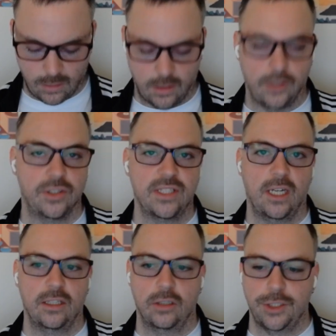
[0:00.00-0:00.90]
And you saw a
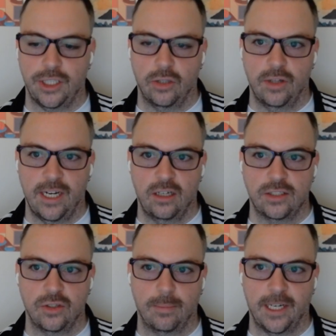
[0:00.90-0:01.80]
little jiggle there,
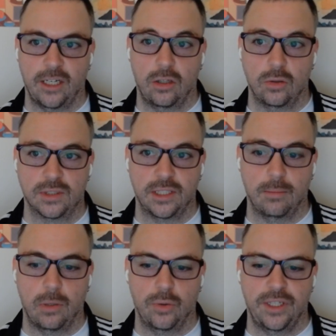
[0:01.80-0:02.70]
so I'm getting close to the
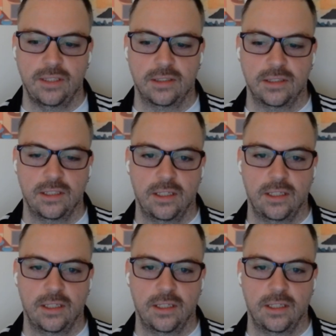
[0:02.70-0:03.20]
bonus.